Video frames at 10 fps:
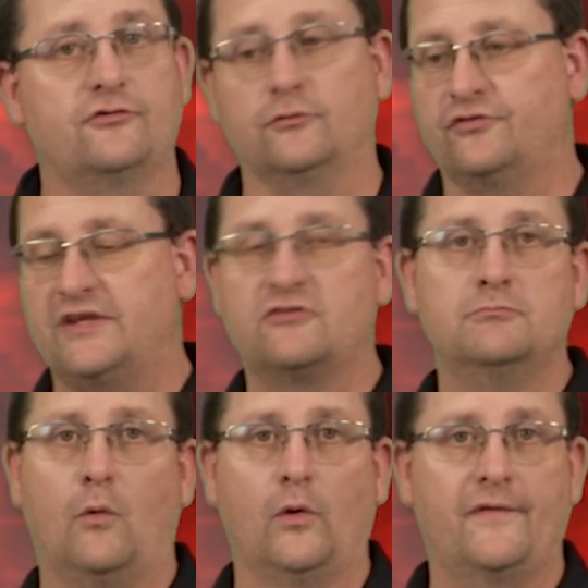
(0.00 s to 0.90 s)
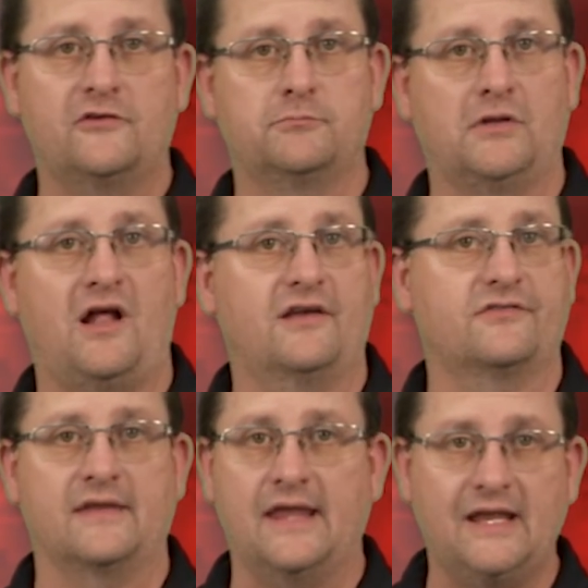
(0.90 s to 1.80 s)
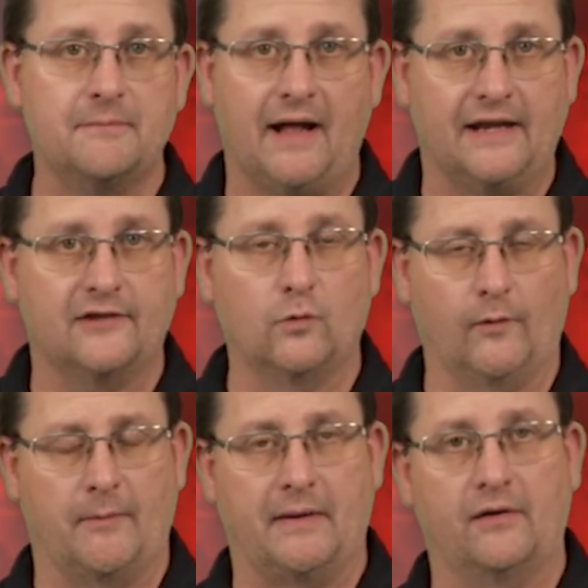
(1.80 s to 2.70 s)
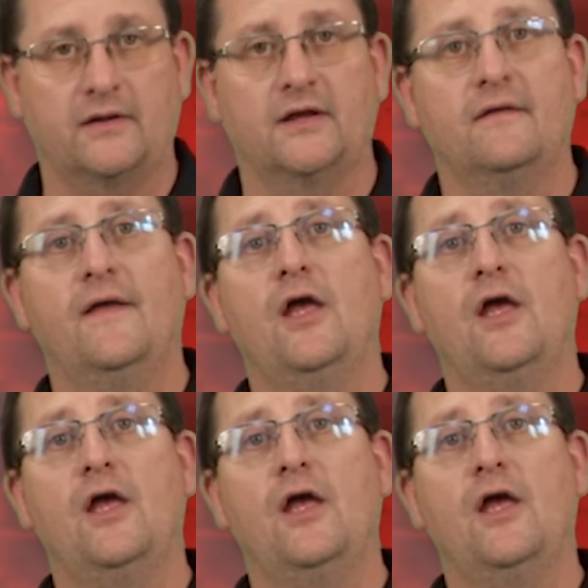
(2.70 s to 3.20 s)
who sees more of these blocks than anybody in North America.